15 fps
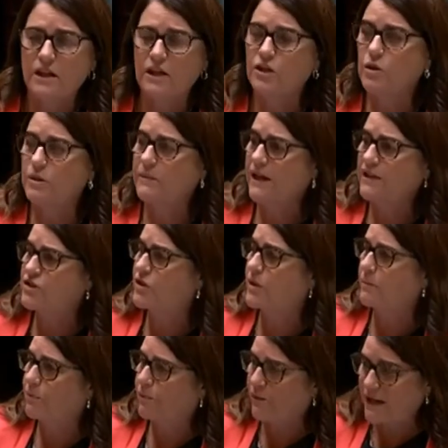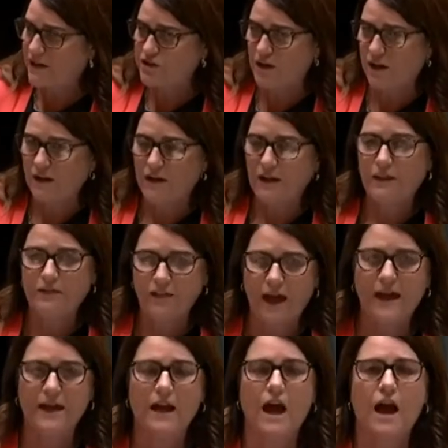Can you imagine the pressure?
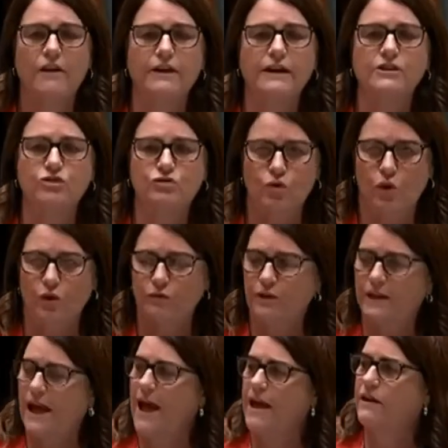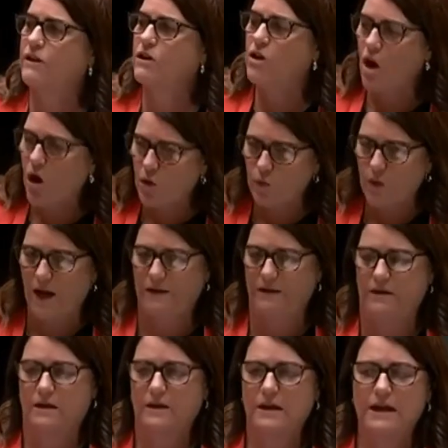They are extraordinary, and no
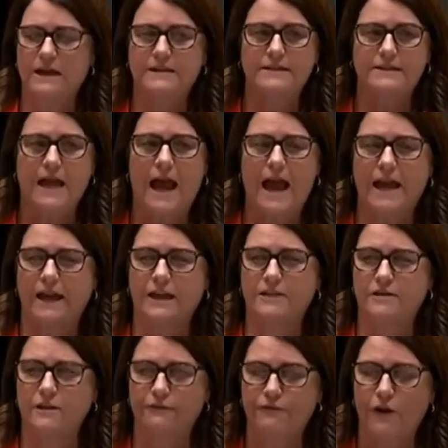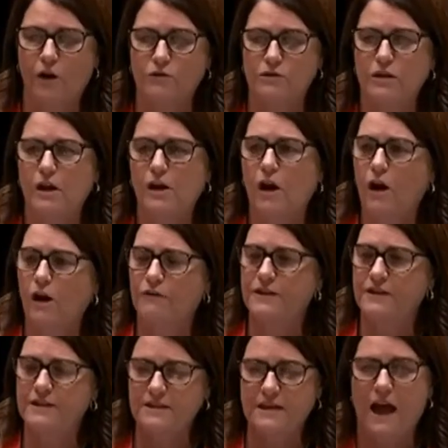one is saying it's the fault of
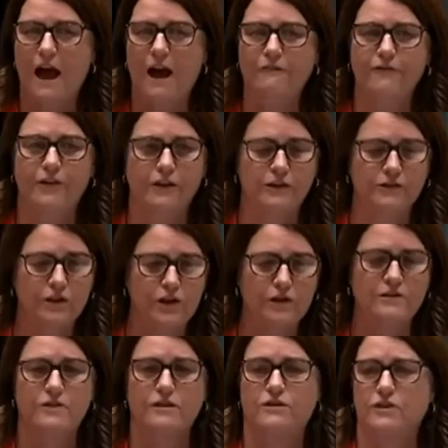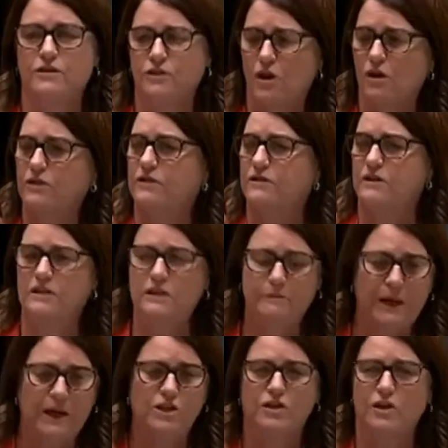the staff, the nurses, the doctors, the
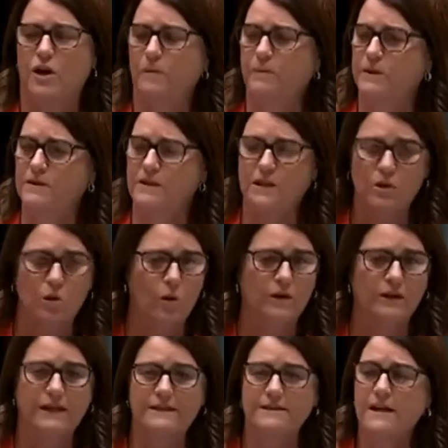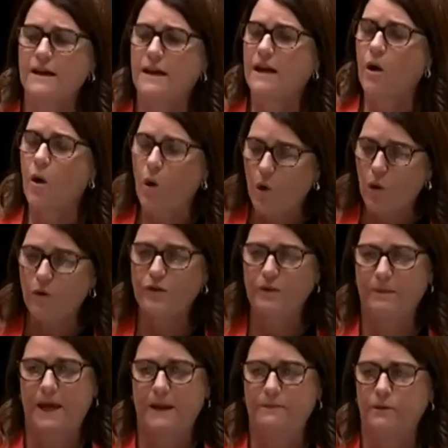speech therapists, the orderlies, all the
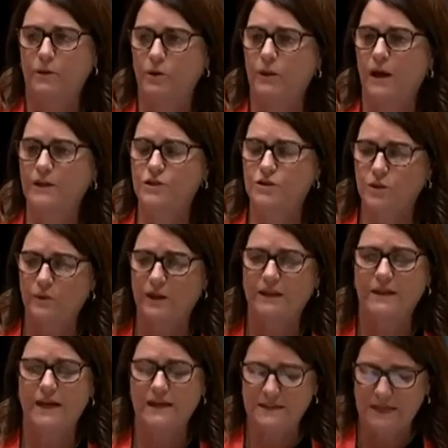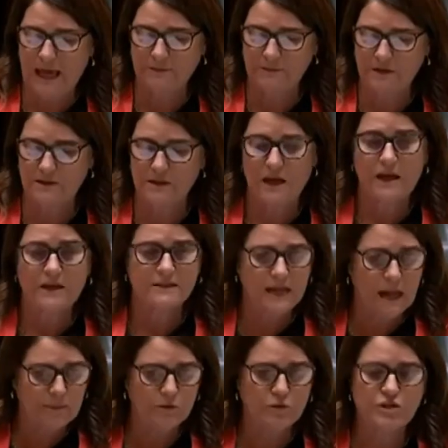people who are doing their damnedest,
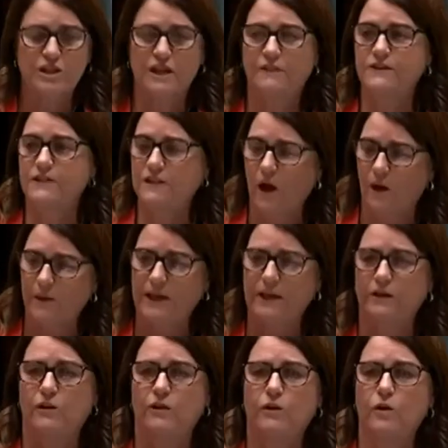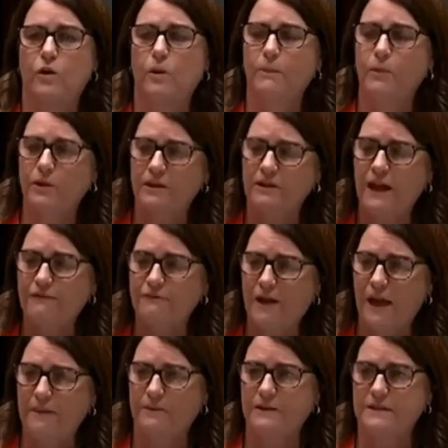double shifts, going in on call, putting their
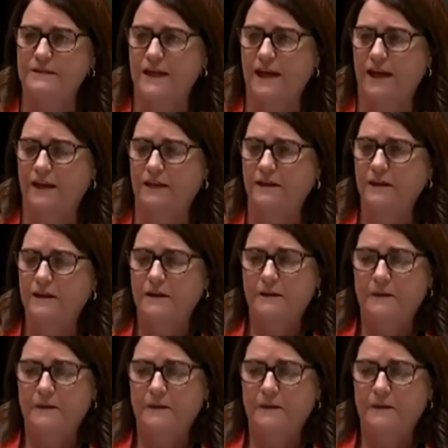families second.